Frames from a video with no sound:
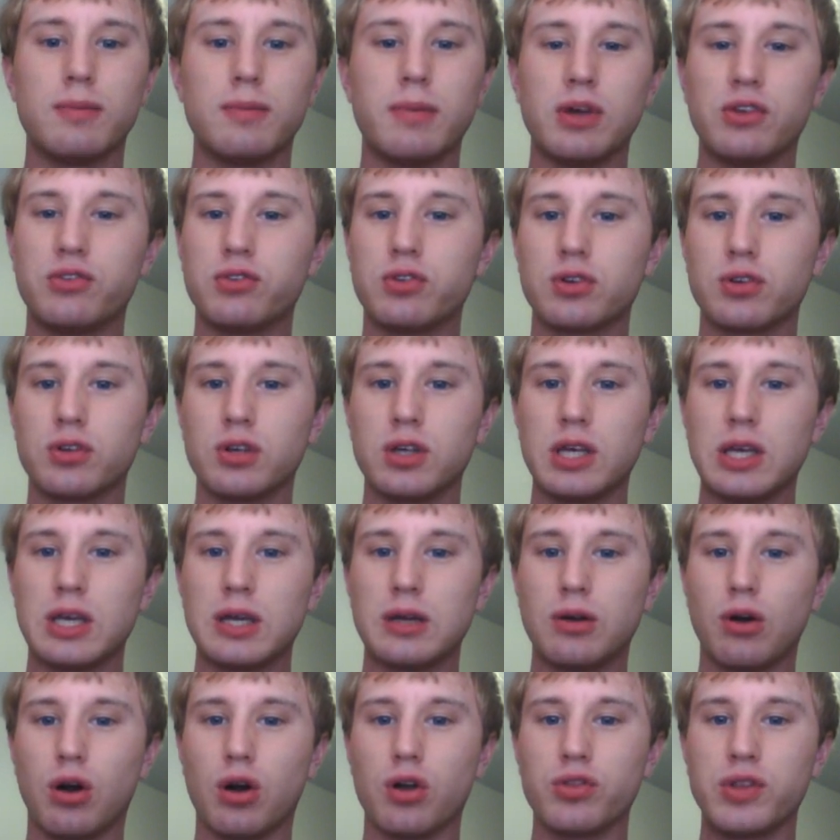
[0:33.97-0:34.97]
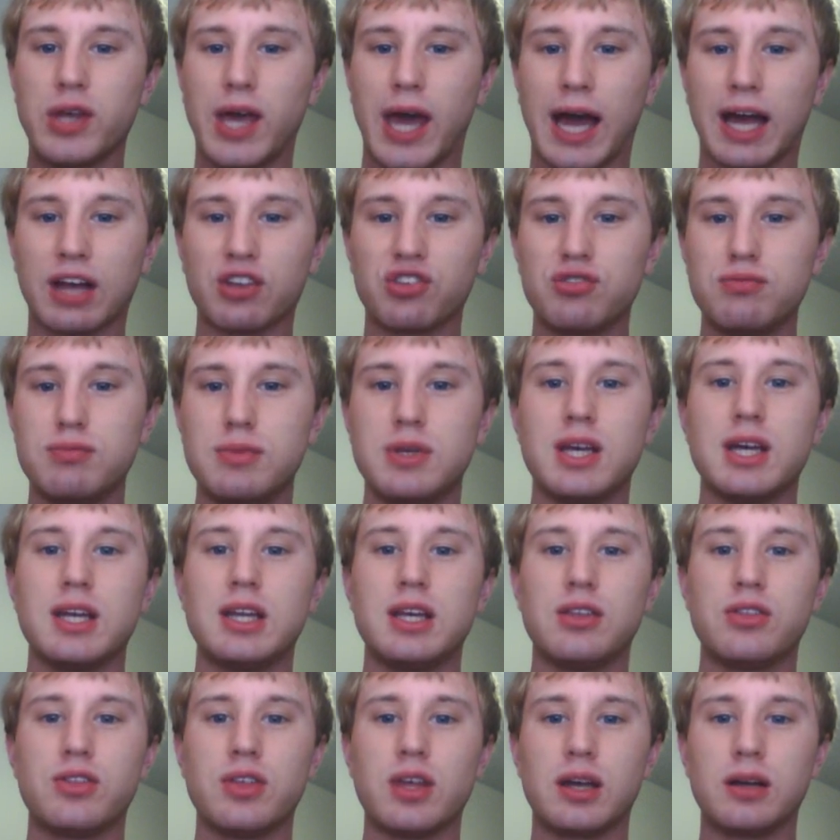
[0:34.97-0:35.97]
basically called the Ask Me
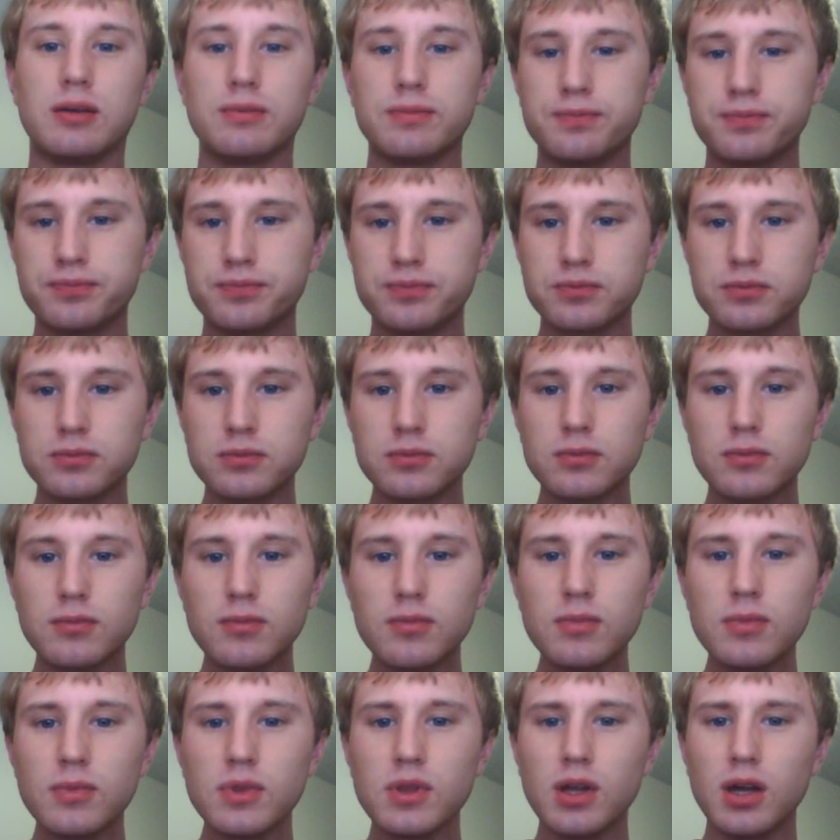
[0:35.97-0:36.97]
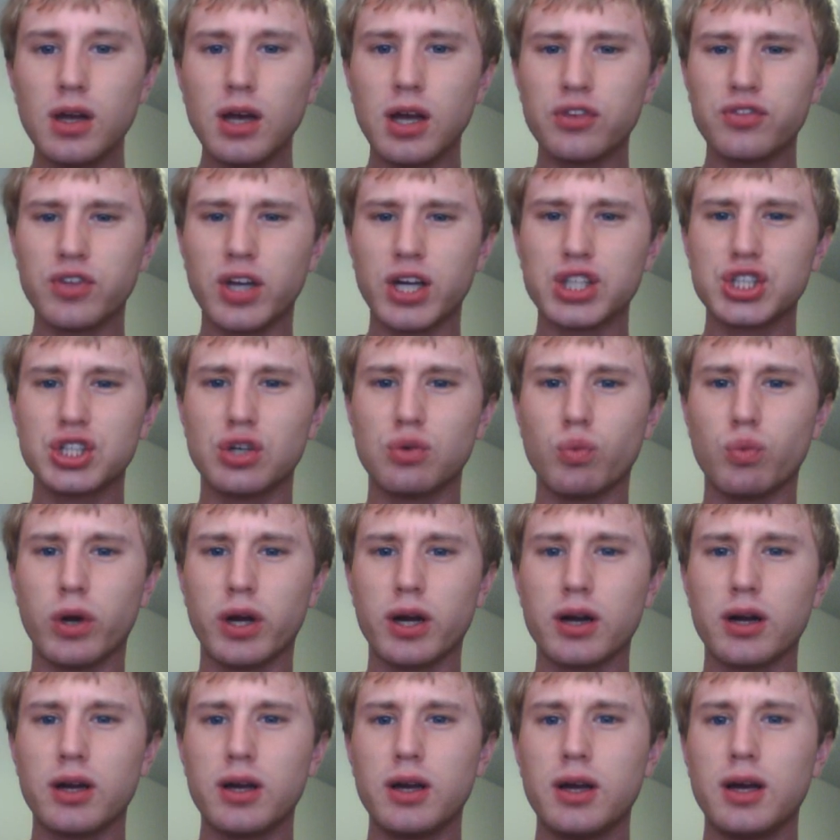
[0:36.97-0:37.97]
Anything section,
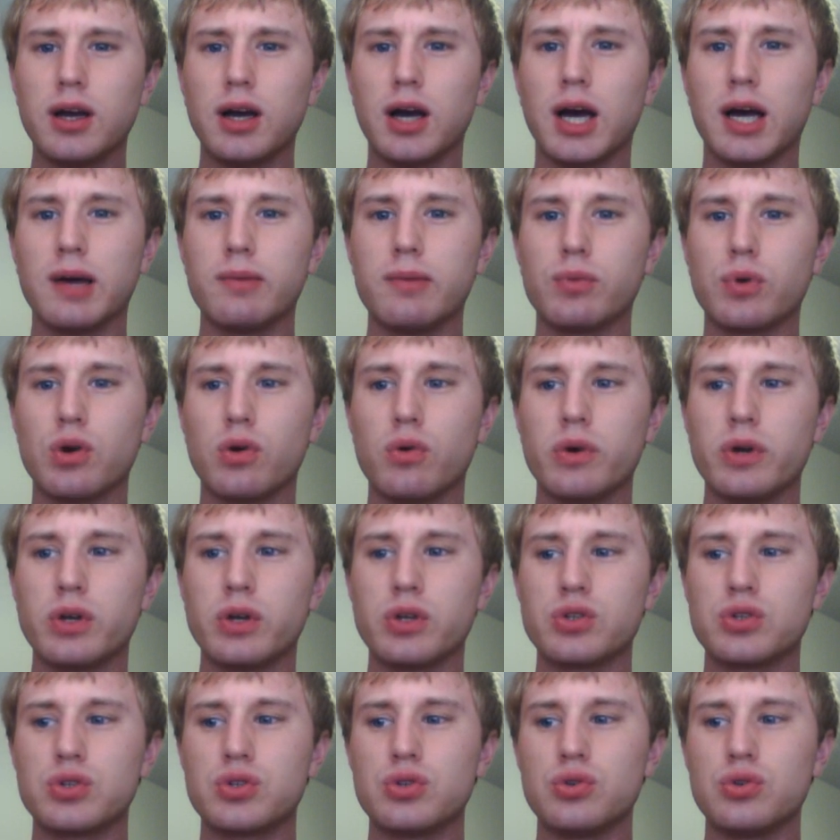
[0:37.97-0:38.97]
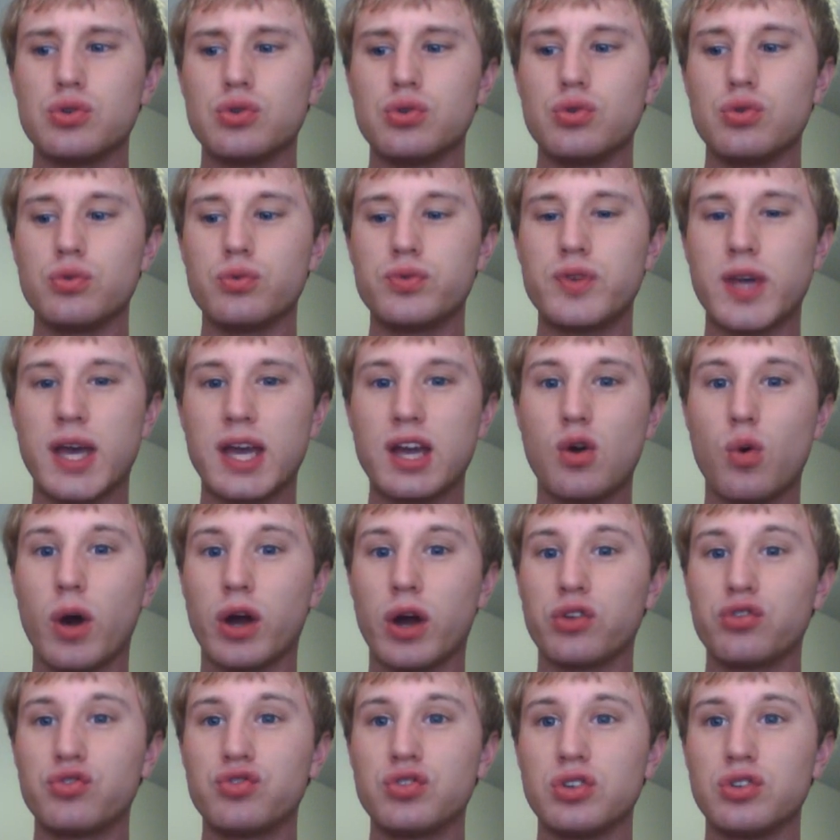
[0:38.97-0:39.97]
where I'm going to take
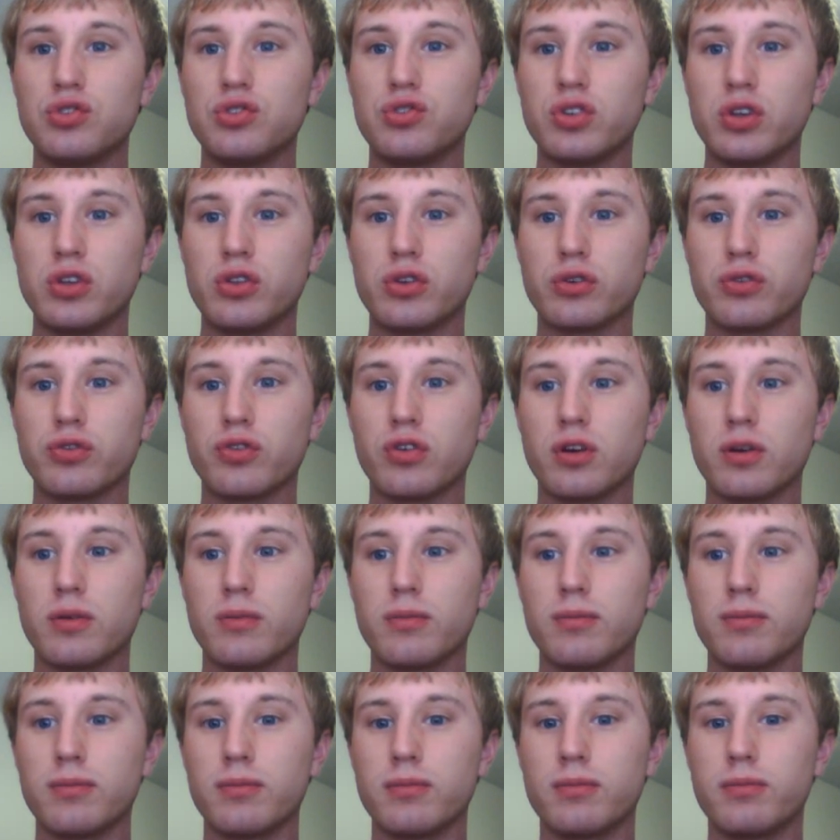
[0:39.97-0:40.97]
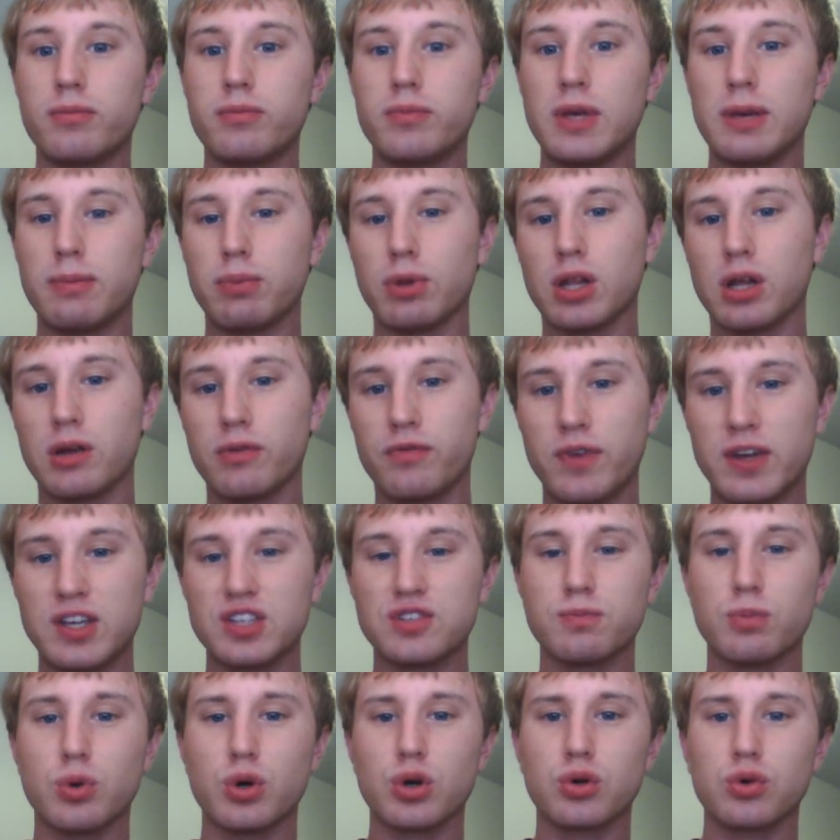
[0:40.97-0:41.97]
questions either from people on
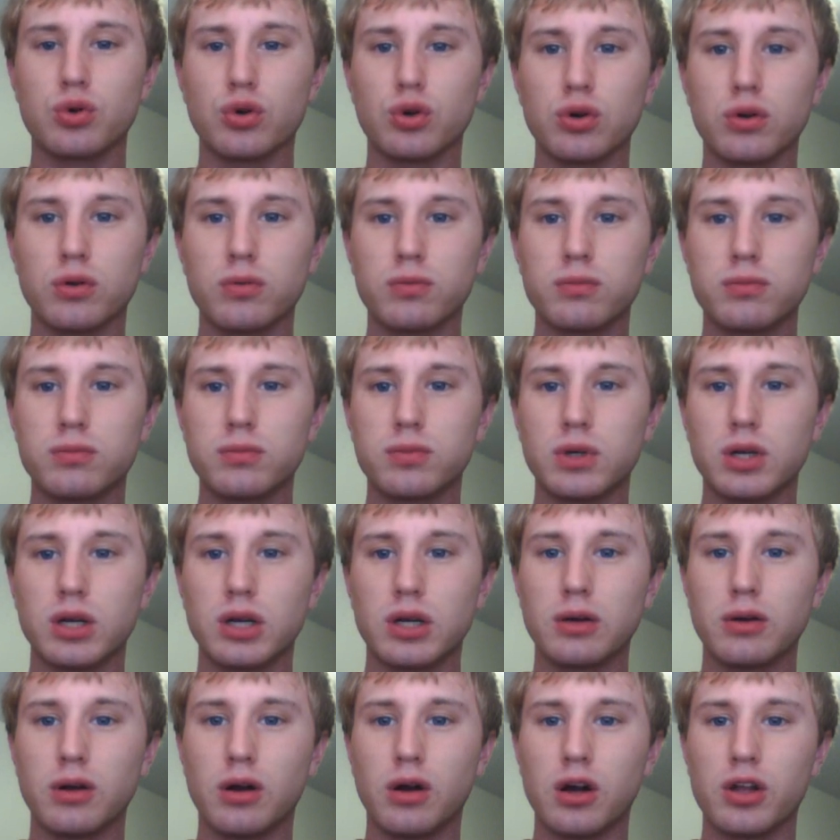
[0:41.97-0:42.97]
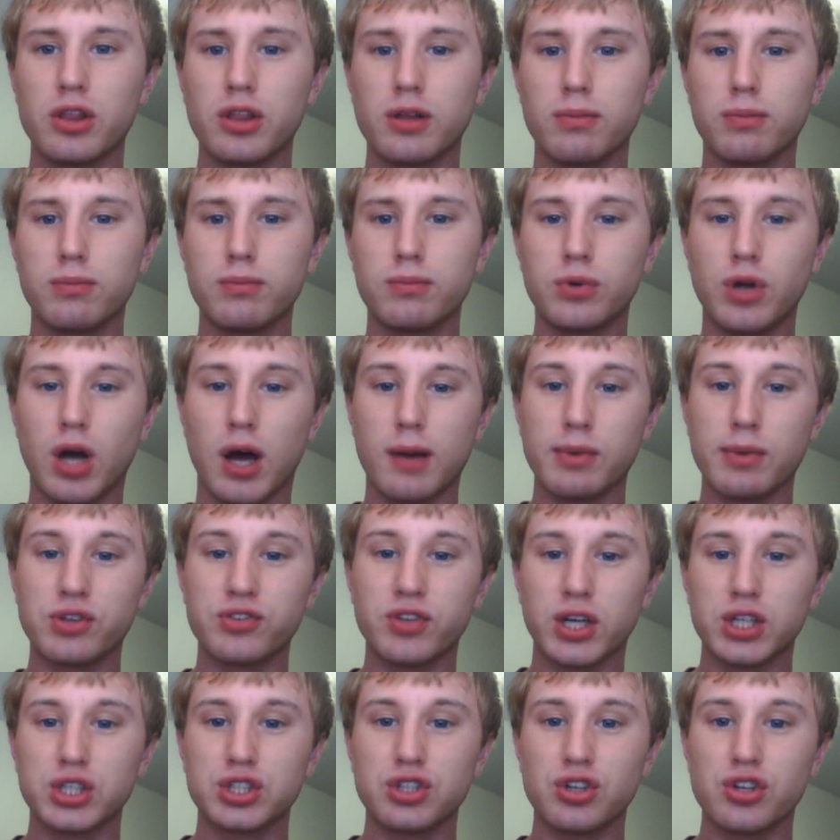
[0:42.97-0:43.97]
Facebook or on the
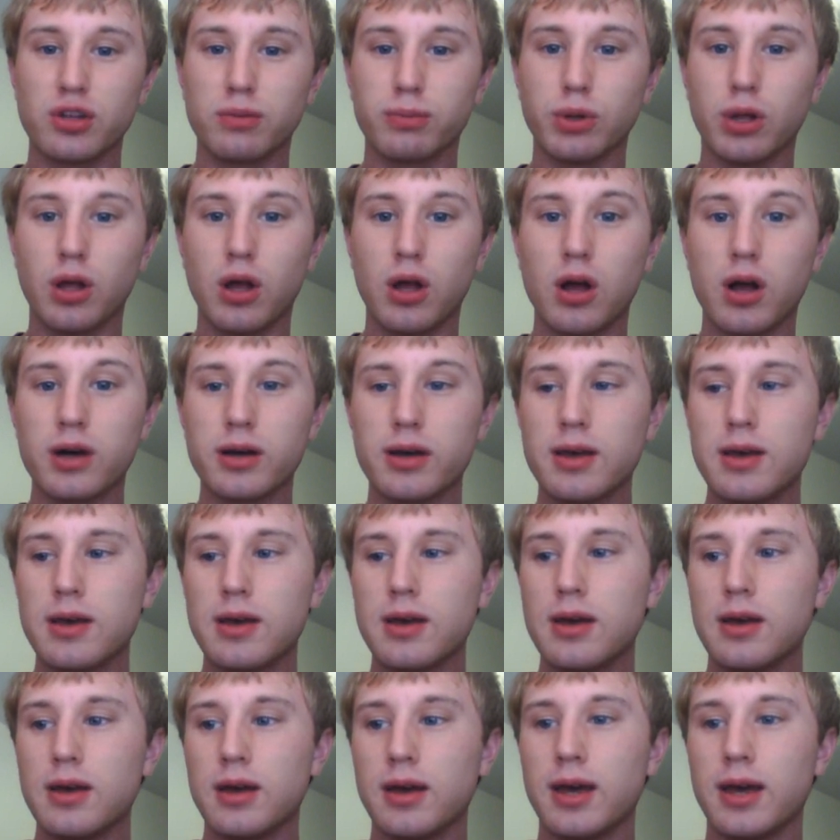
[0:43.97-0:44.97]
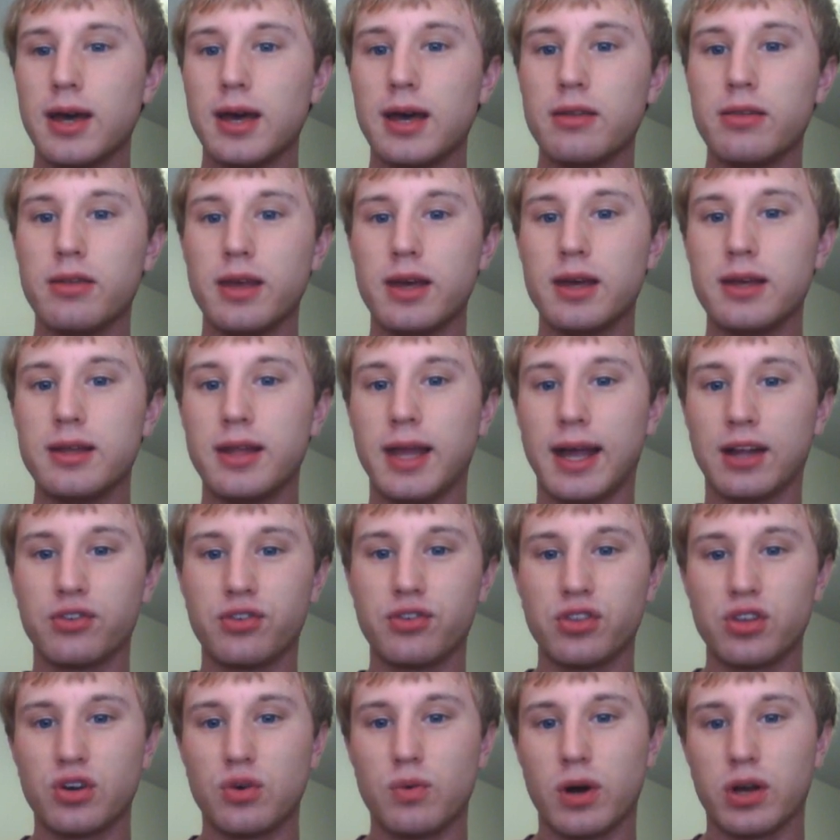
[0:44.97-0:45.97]
comment section of the blog, and then
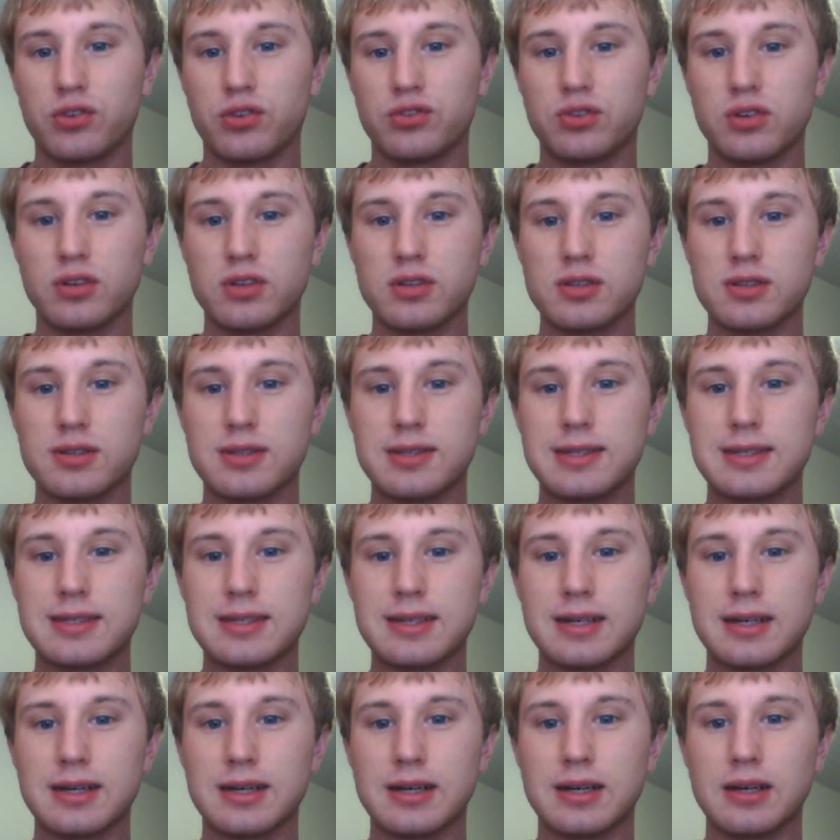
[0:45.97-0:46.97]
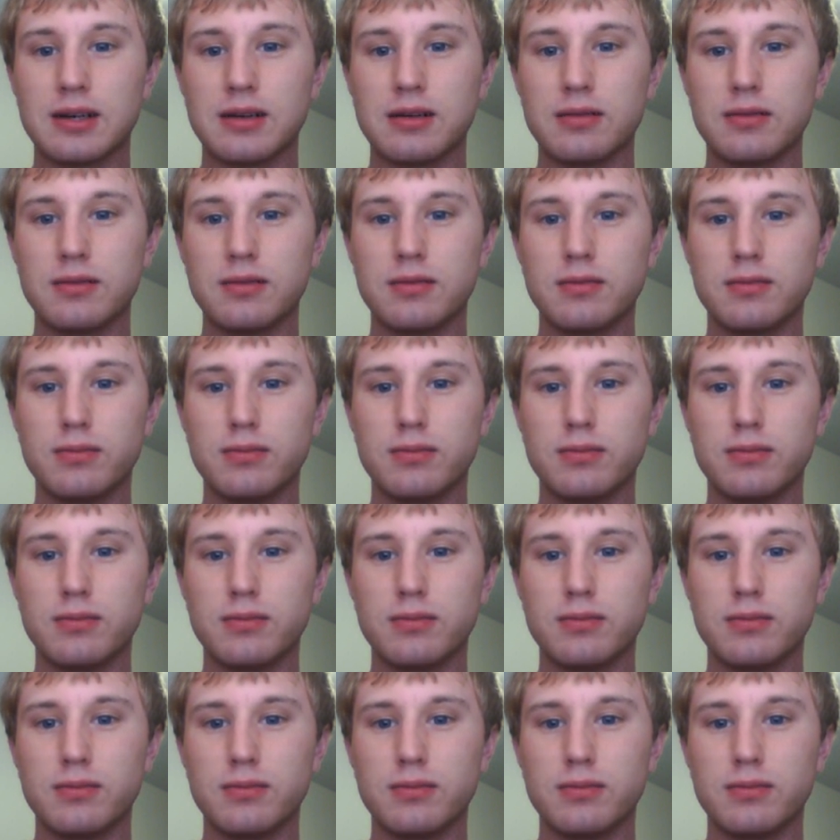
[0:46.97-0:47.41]
answer the questions via